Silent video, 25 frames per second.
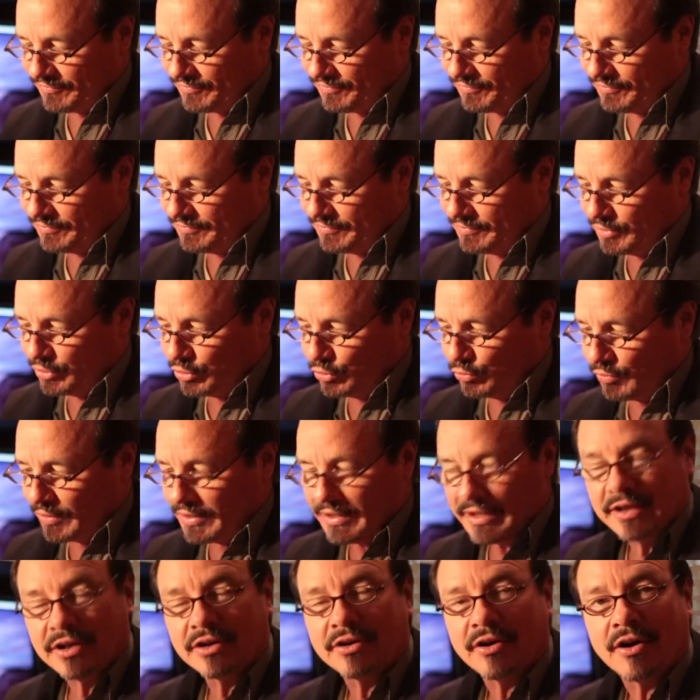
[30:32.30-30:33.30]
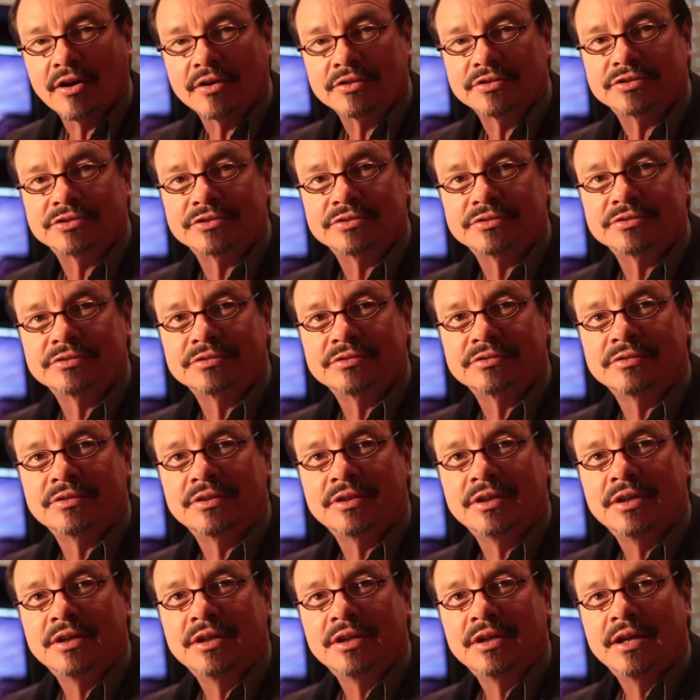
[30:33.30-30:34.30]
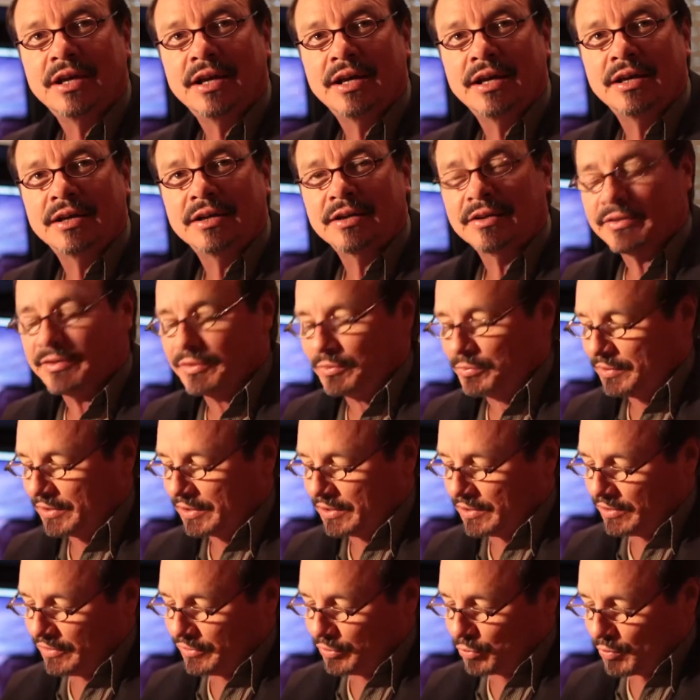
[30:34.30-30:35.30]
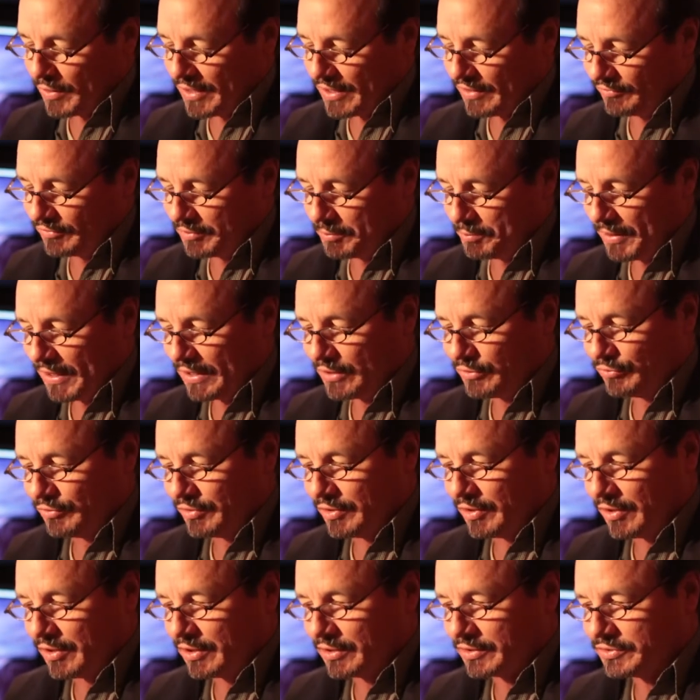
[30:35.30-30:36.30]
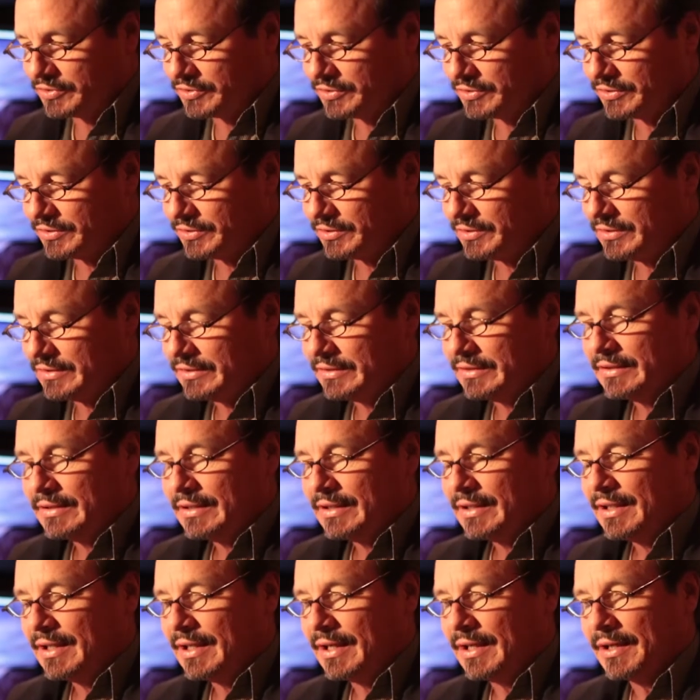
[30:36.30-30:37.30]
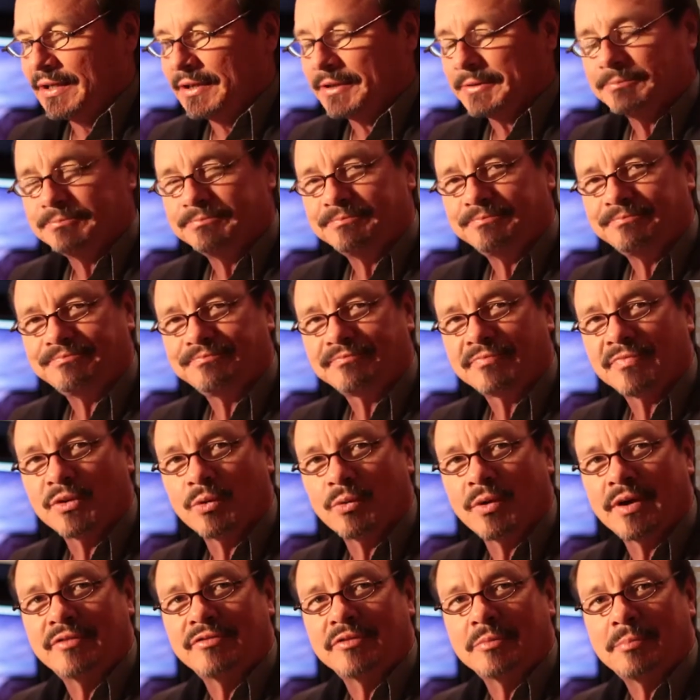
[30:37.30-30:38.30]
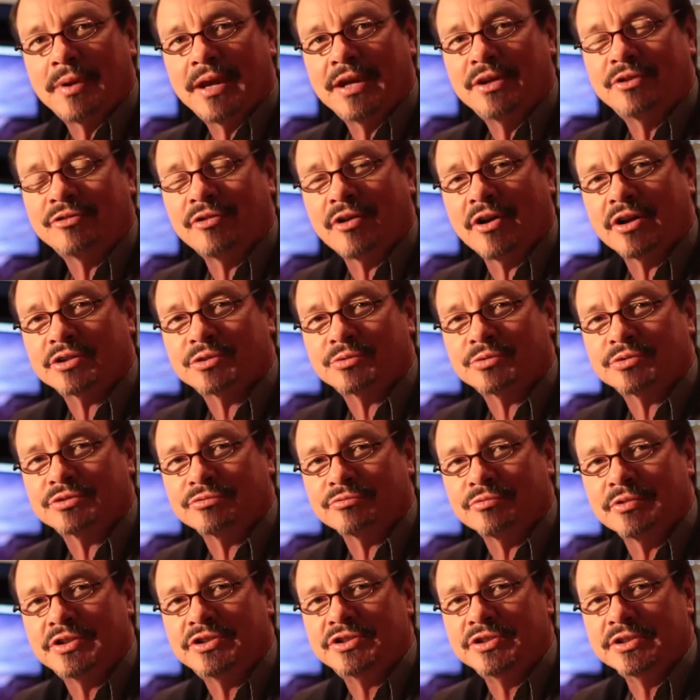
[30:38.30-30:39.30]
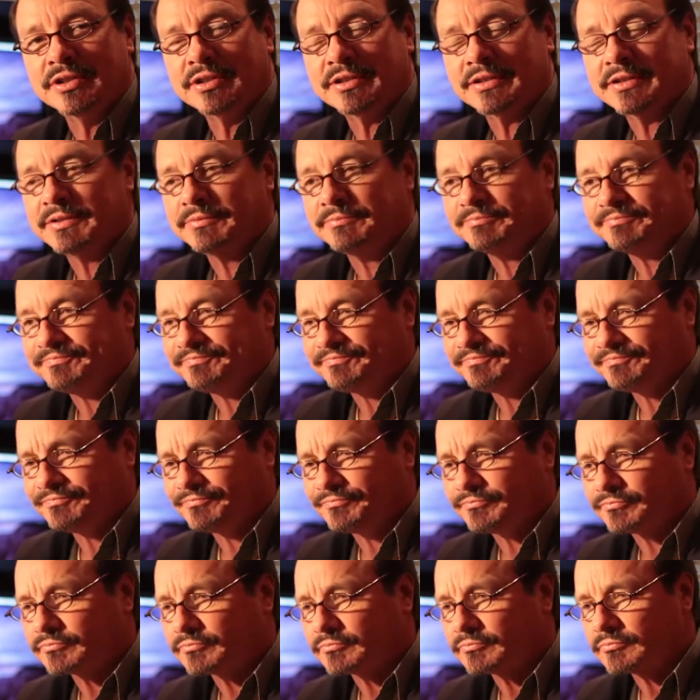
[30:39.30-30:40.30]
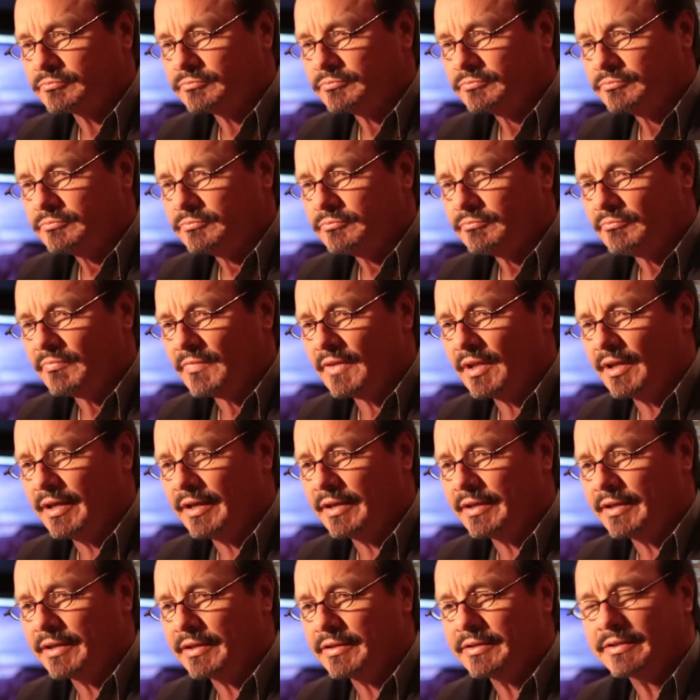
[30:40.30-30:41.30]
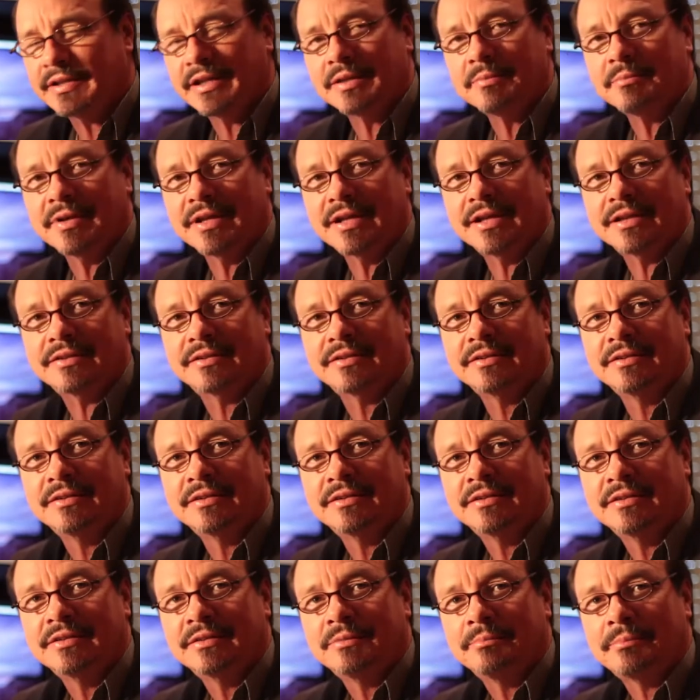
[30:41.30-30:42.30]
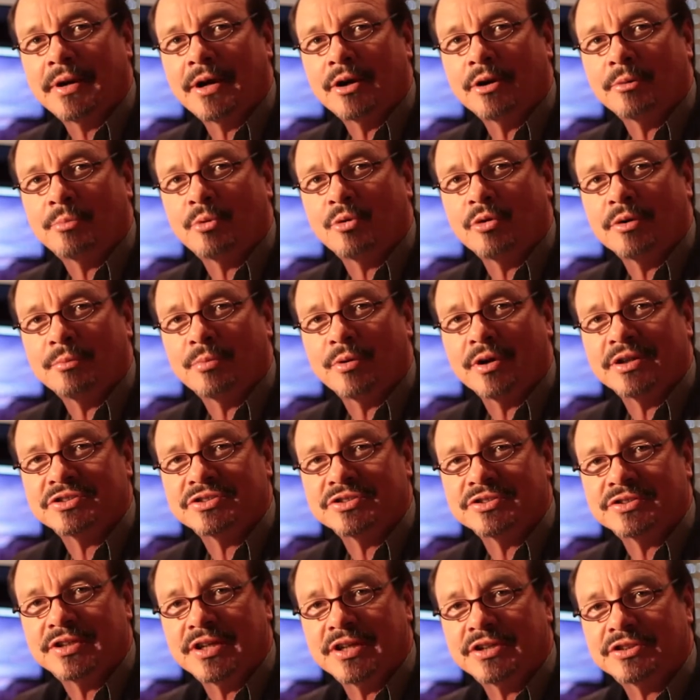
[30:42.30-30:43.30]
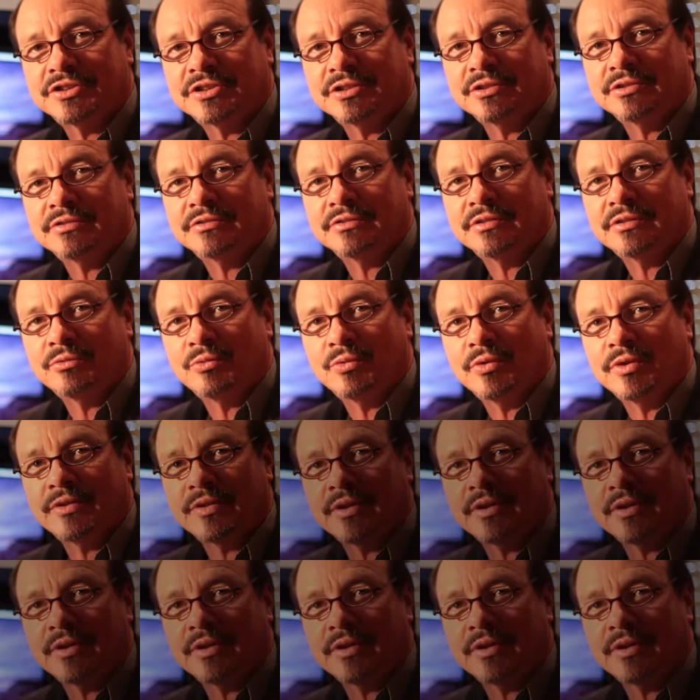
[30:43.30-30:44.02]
of greeting cards that we call the Way of the Patriarchs. The Way of the Patriarchs was originally a 10-minute PowerPoint presentation